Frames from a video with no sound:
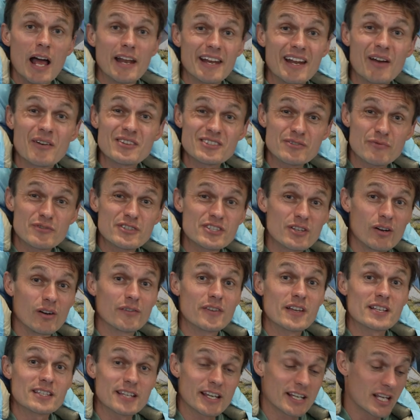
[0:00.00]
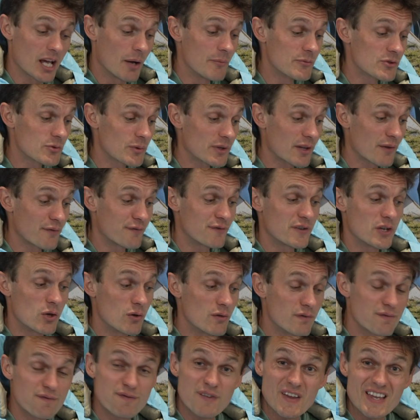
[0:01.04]
Now, as a result of this, it comes with a
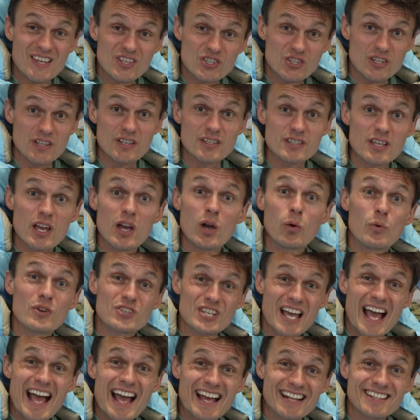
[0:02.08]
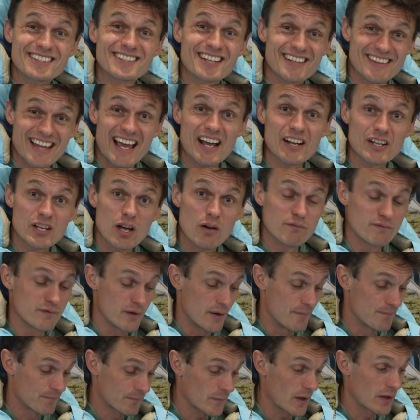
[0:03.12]
few features which add to that
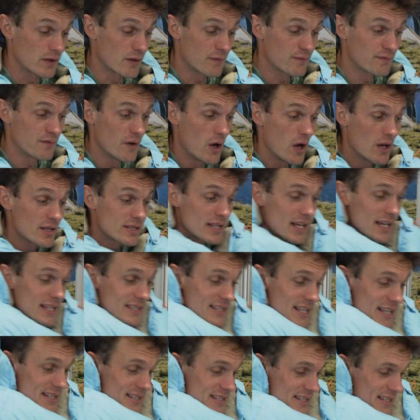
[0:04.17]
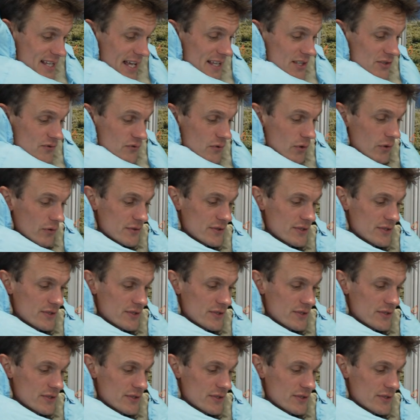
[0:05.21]
comfort. And the first is this central